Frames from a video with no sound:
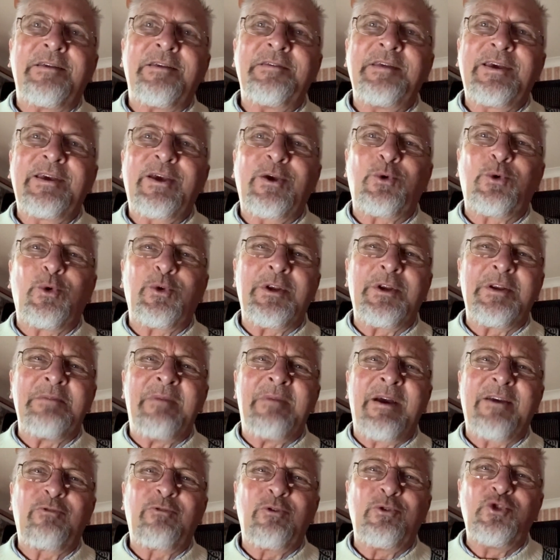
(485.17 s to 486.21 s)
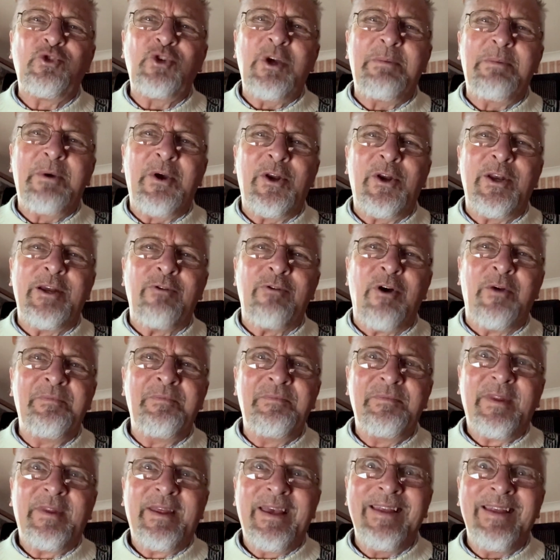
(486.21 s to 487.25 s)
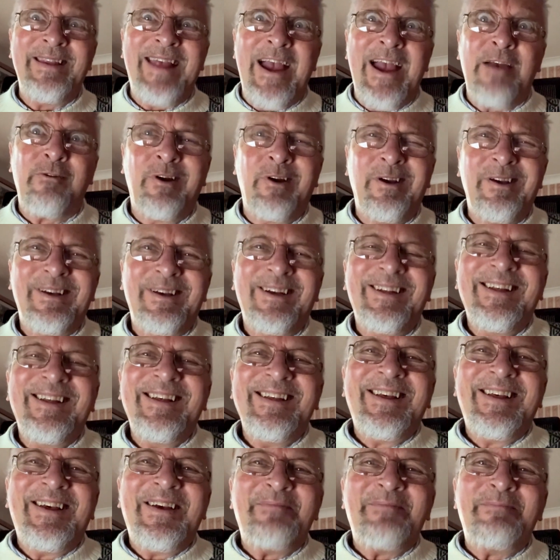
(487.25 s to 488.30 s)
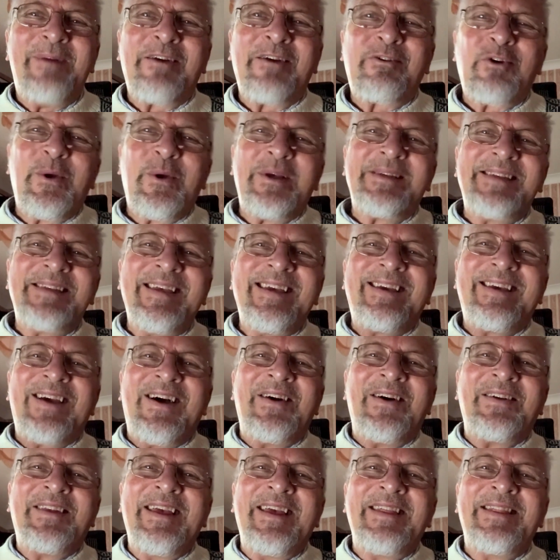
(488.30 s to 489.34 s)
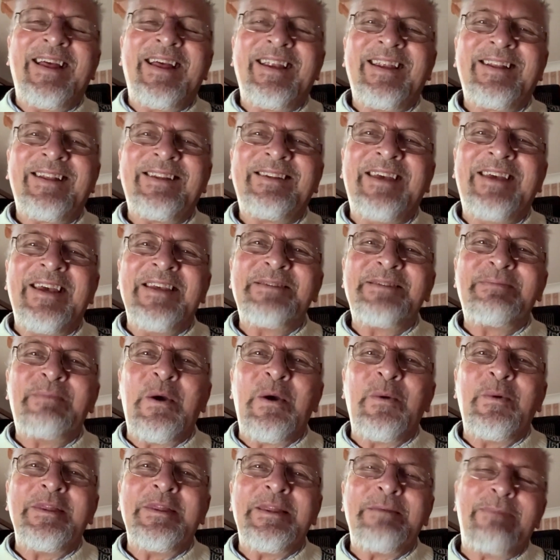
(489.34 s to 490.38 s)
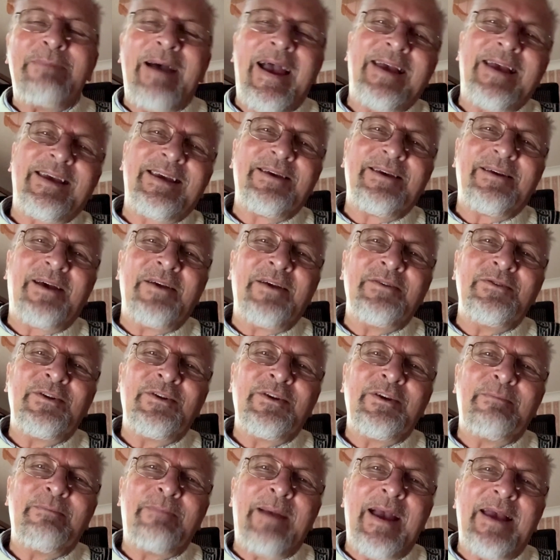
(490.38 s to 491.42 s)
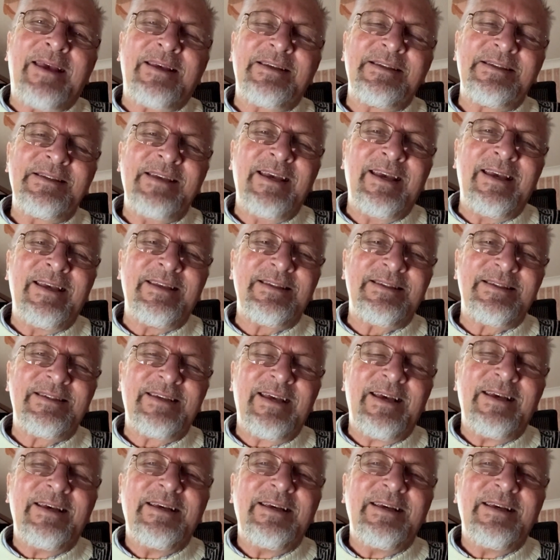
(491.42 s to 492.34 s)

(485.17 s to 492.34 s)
I think I called it a microchip earlier on in error. Micro SD card in that little gizmo in the back under your back seat.